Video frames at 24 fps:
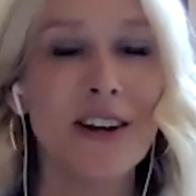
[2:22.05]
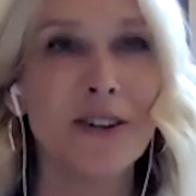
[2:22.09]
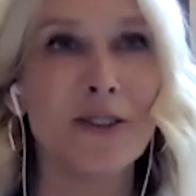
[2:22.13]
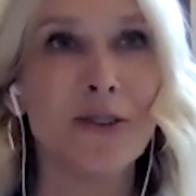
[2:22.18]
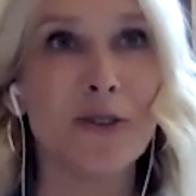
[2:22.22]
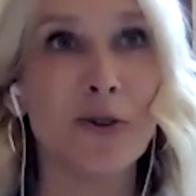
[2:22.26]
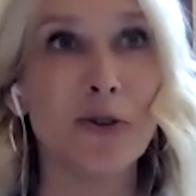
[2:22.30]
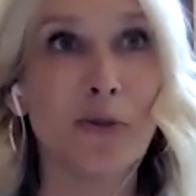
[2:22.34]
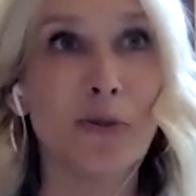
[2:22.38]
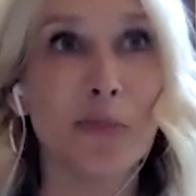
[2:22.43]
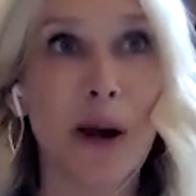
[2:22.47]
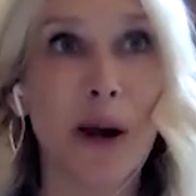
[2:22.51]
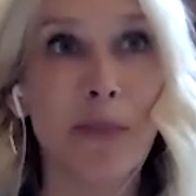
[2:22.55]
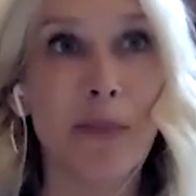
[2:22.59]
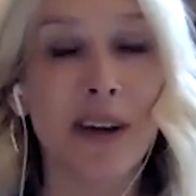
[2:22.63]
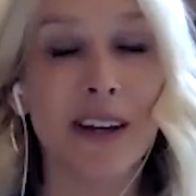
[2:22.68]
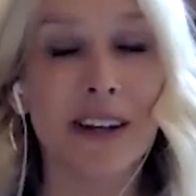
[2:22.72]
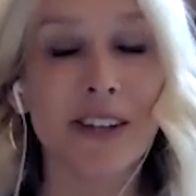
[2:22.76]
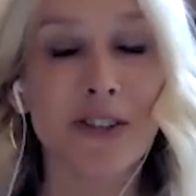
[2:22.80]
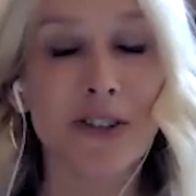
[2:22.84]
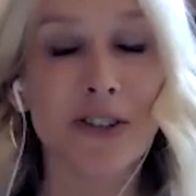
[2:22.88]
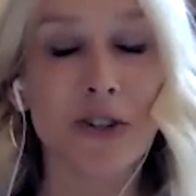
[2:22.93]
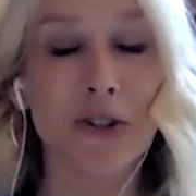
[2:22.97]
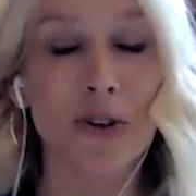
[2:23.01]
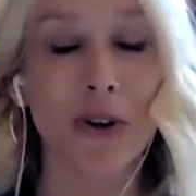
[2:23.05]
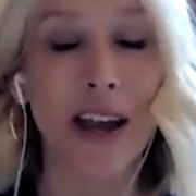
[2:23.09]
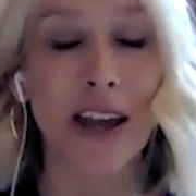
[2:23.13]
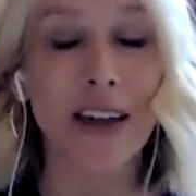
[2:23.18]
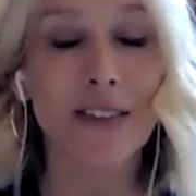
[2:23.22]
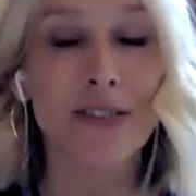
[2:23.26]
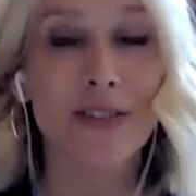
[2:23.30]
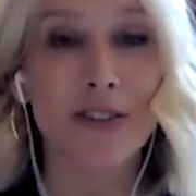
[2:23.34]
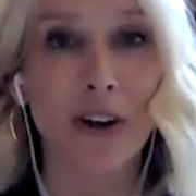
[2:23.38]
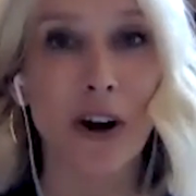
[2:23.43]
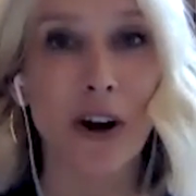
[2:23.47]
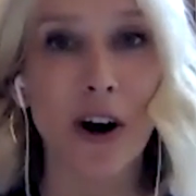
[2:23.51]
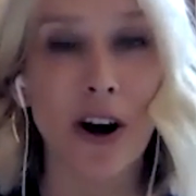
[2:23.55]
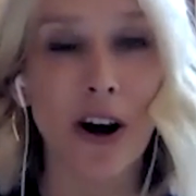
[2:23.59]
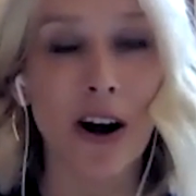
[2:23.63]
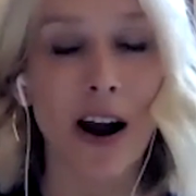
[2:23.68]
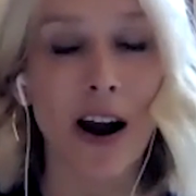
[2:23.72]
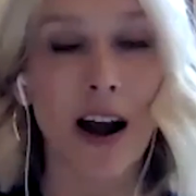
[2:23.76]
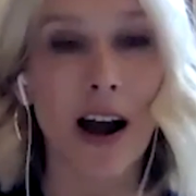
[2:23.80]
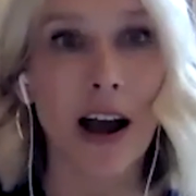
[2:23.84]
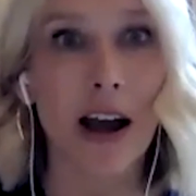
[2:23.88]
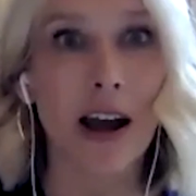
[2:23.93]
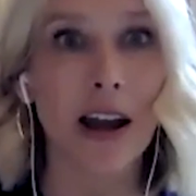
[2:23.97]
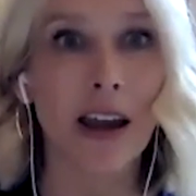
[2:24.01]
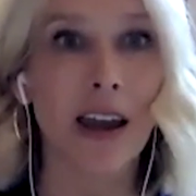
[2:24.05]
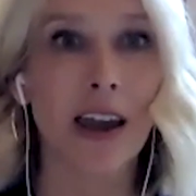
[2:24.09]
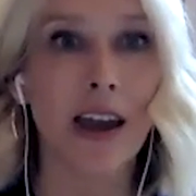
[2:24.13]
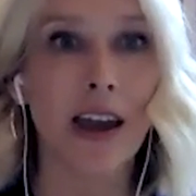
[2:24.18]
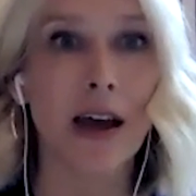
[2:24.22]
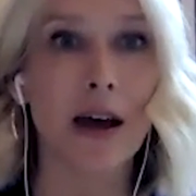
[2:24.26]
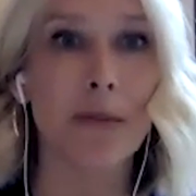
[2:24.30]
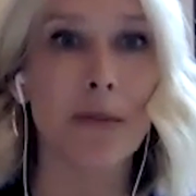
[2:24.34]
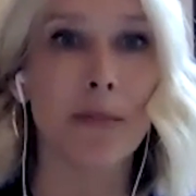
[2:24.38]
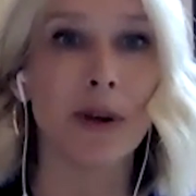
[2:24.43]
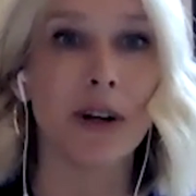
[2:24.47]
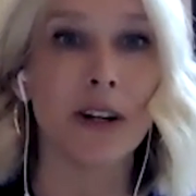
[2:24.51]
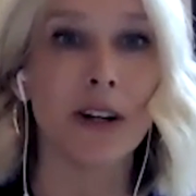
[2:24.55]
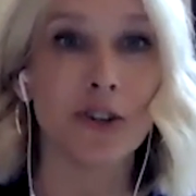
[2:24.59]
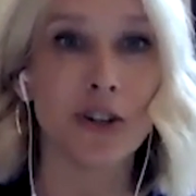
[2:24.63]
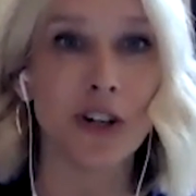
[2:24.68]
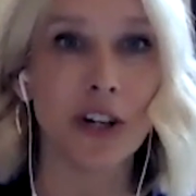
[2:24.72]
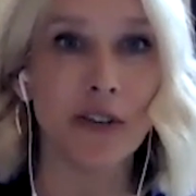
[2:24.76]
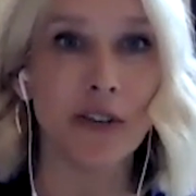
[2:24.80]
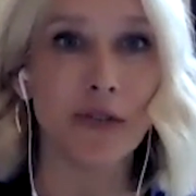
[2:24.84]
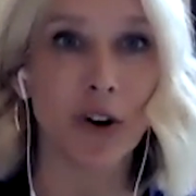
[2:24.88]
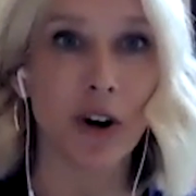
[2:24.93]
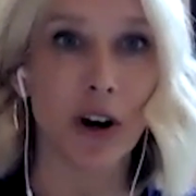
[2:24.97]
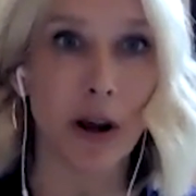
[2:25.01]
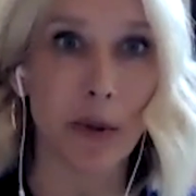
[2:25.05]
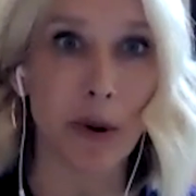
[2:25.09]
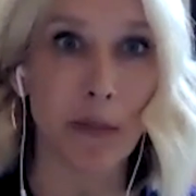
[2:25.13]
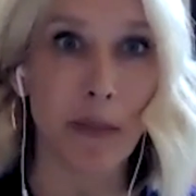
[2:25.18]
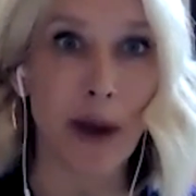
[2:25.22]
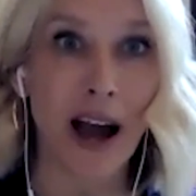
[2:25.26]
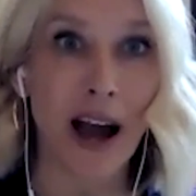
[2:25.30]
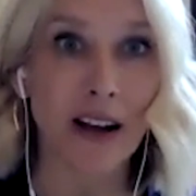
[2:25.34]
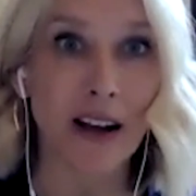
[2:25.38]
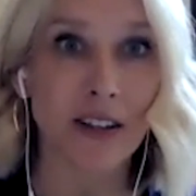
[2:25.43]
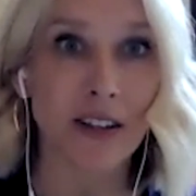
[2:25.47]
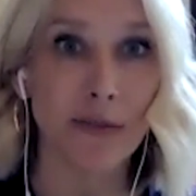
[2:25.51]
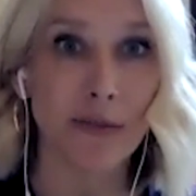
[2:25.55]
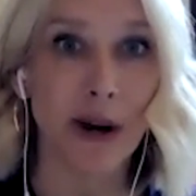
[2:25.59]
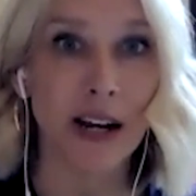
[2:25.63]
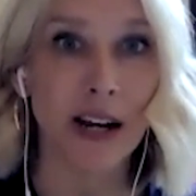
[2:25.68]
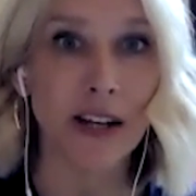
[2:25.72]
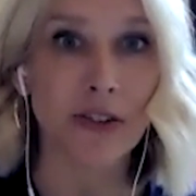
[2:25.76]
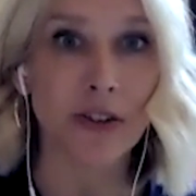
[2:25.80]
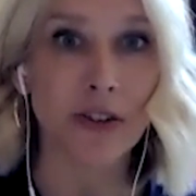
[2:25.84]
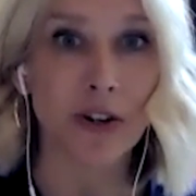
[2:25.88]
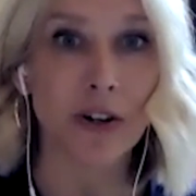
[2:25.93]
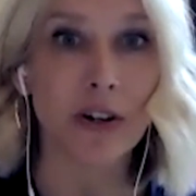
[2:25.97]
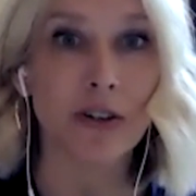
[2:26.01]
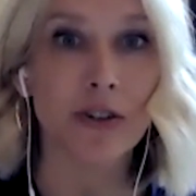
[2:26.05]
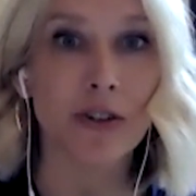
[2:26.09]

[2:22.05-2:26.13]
Two of my biggest strengths are I am an achiever and I'm a maximizer.